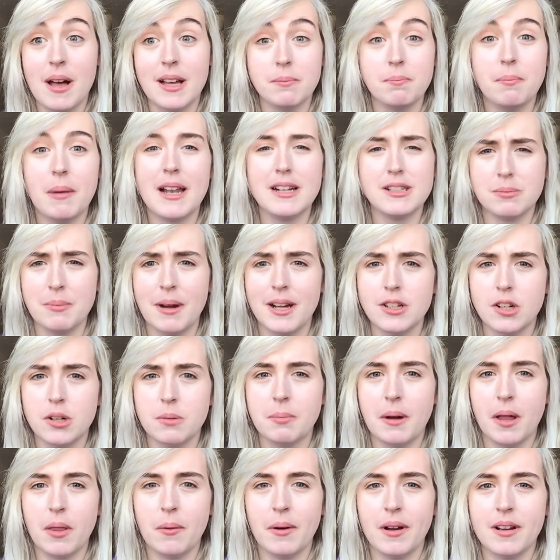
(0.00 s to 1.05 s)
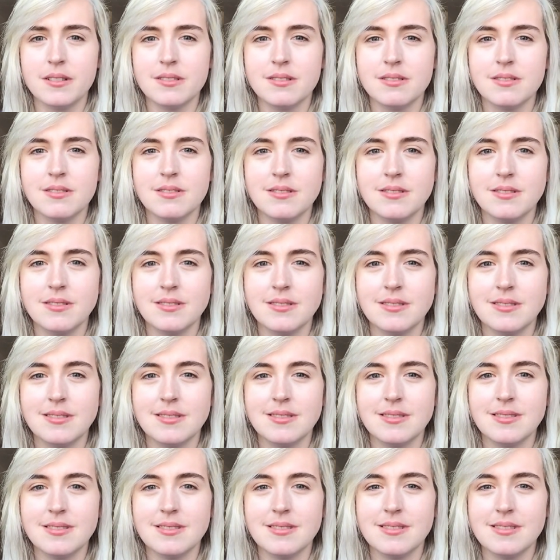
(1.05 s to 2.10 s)
Bella's my dog, by the way.
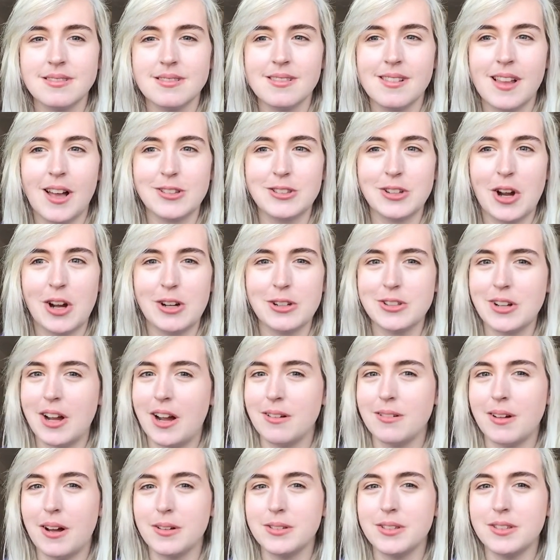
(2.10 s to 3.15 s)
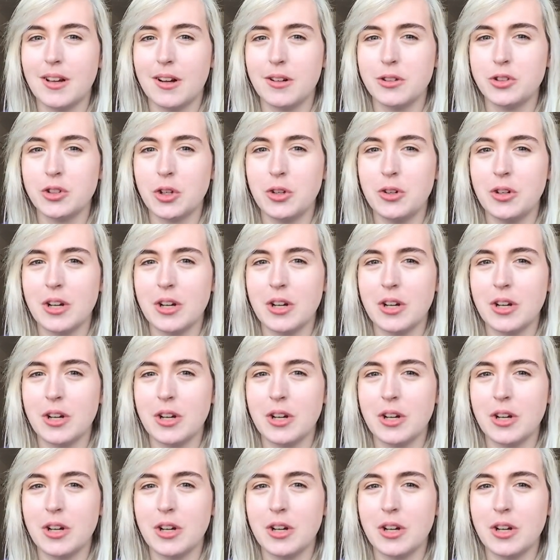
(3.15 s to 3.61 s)
I'll show you